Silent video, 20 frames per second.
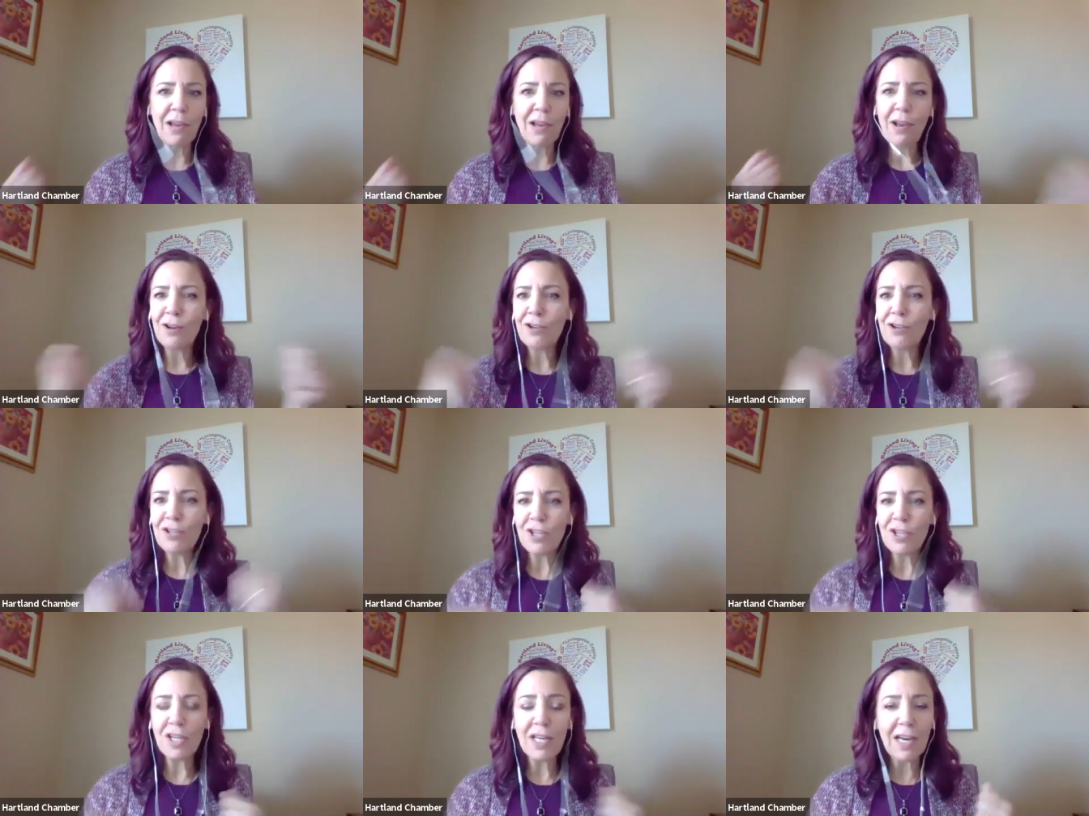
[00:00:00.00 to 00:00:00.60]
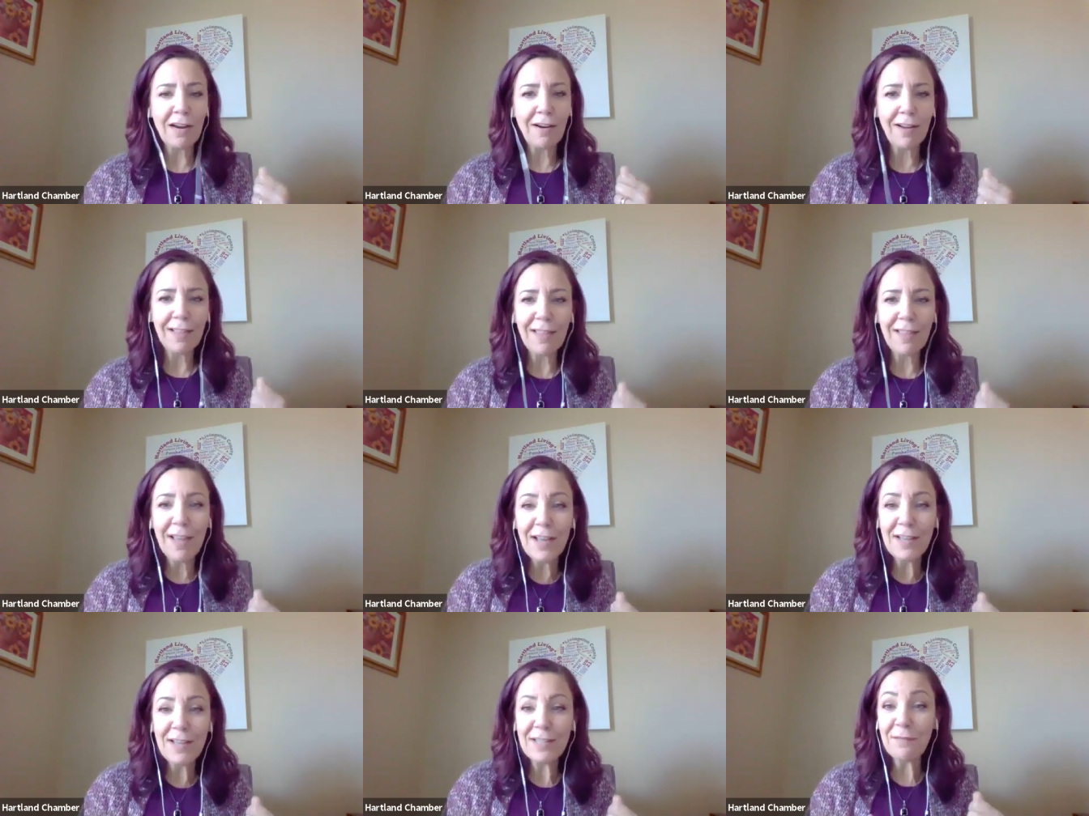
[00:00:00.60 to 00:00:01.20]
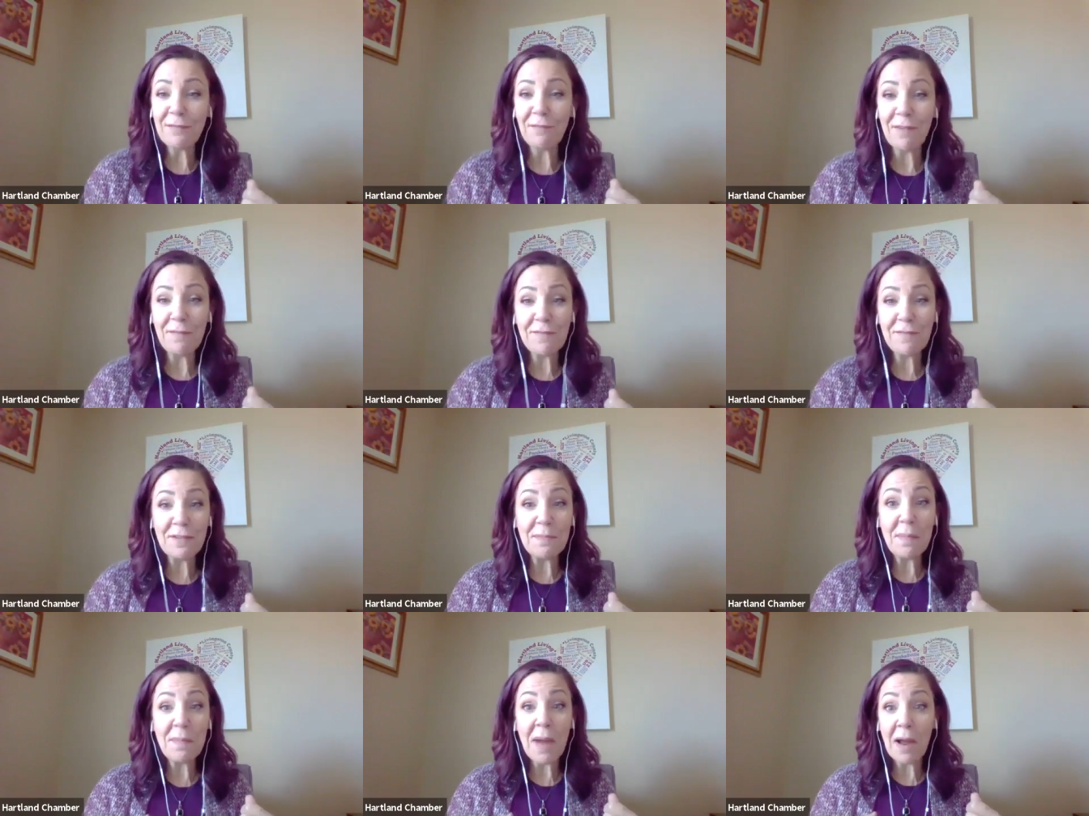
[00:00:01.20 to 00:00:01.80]
She carried this
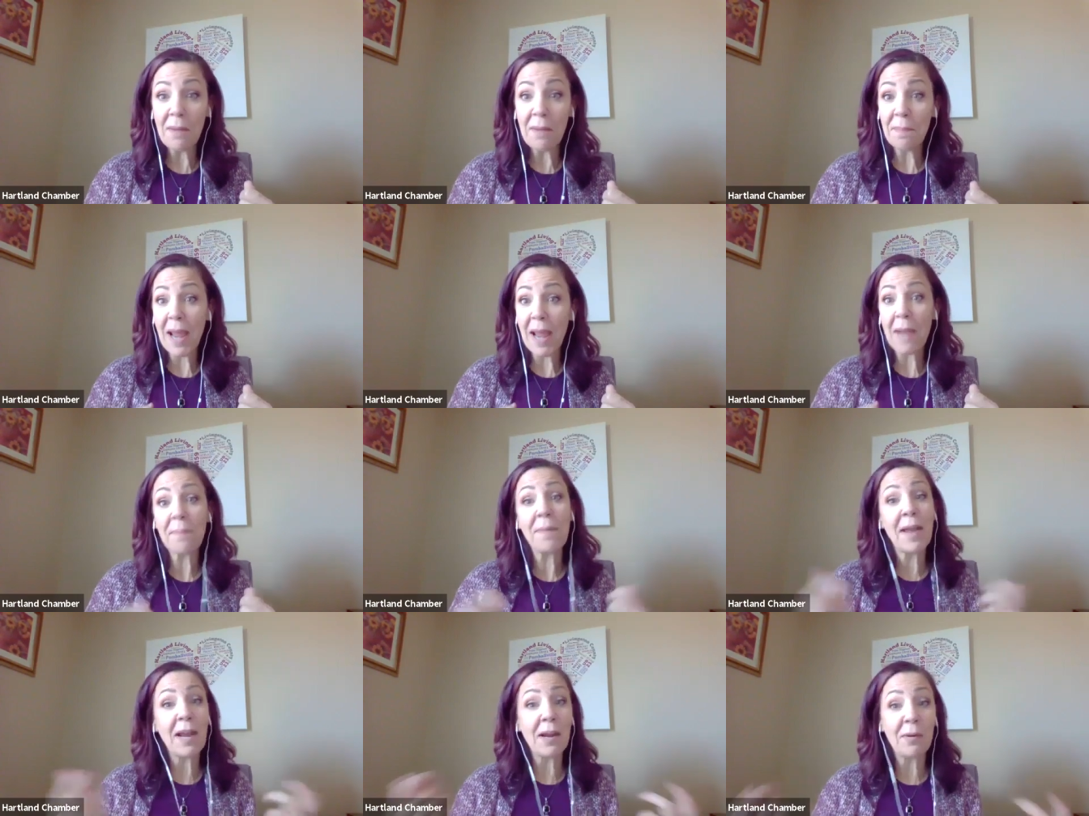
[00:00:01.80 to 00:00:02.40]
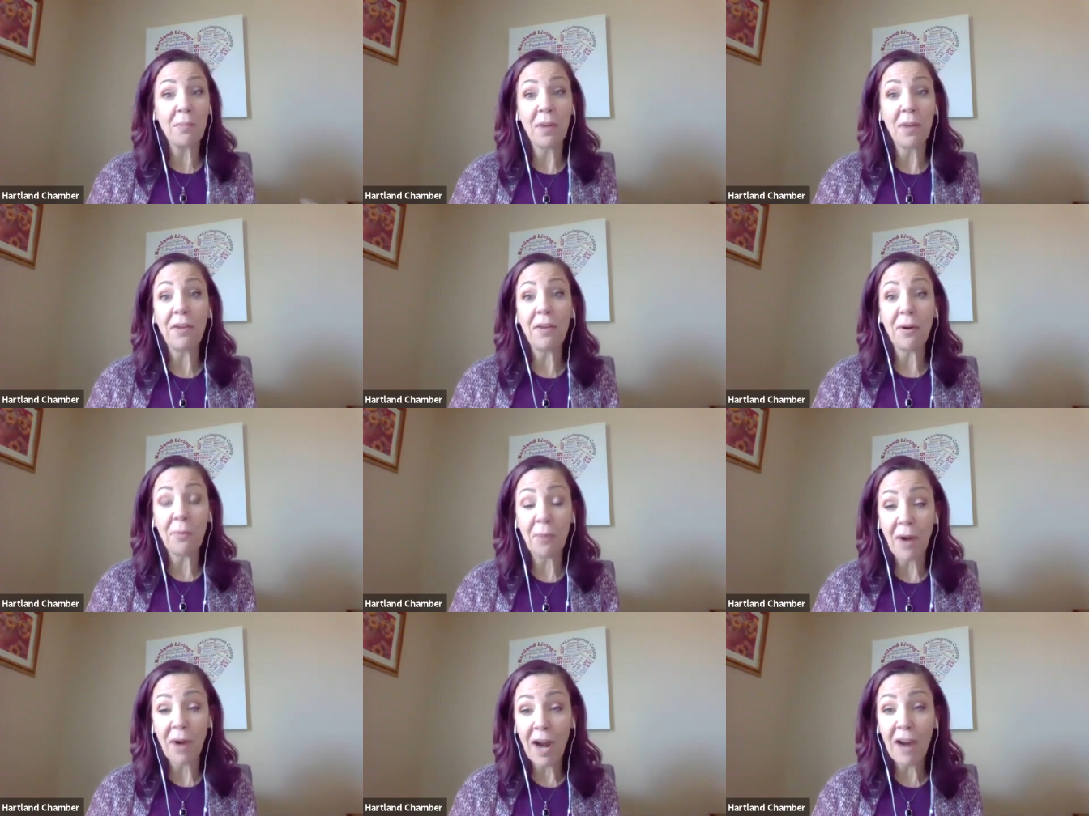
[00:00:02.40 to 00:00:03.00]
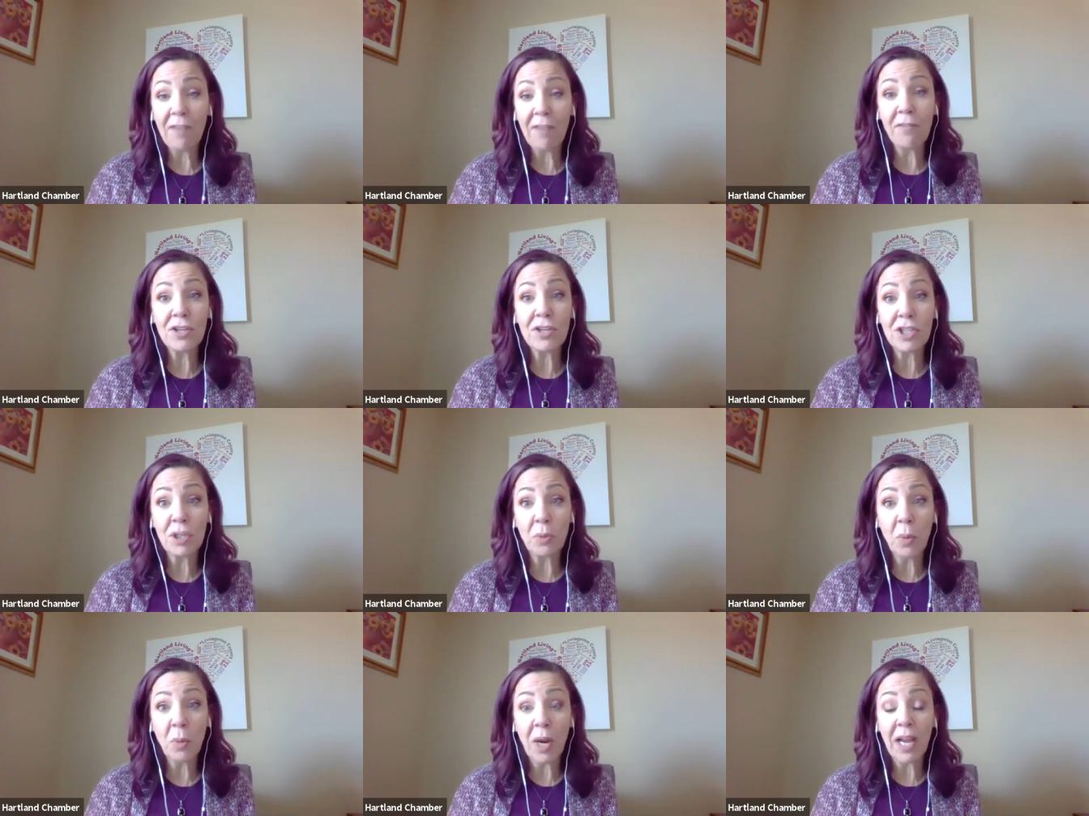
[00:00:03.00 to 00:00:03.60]
50-pound backpack with her wherever she
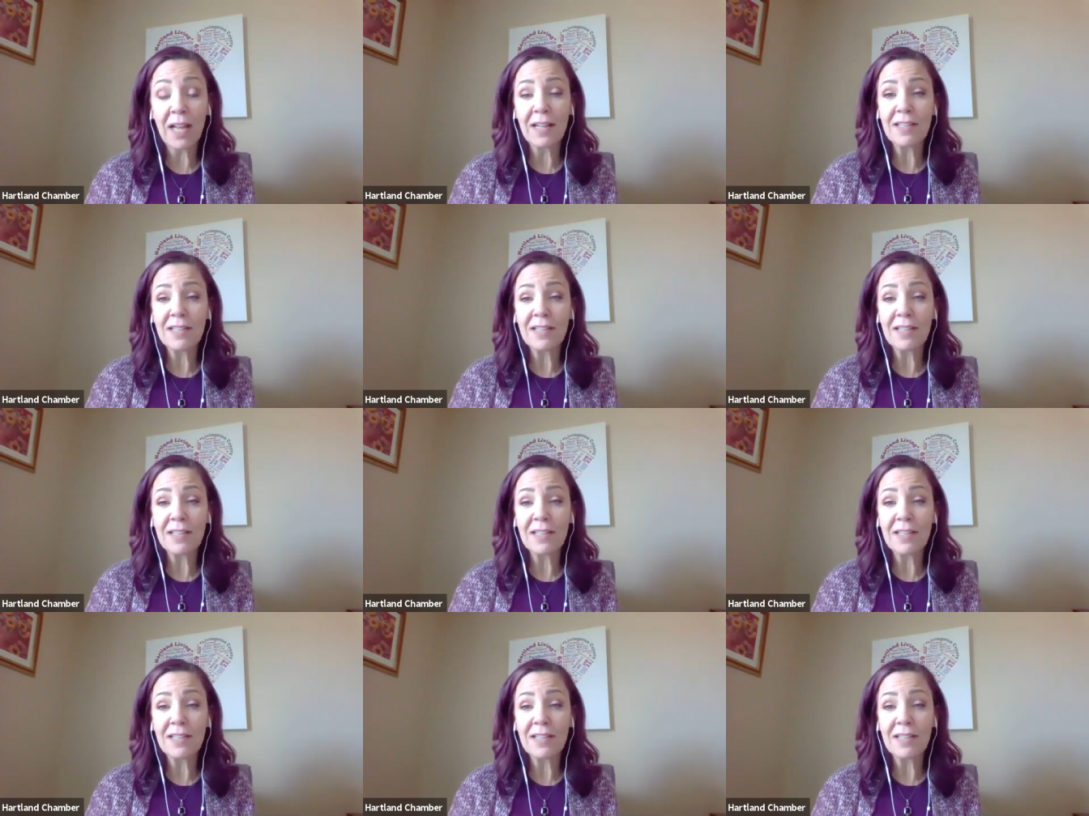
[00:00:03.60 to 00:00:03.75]
went.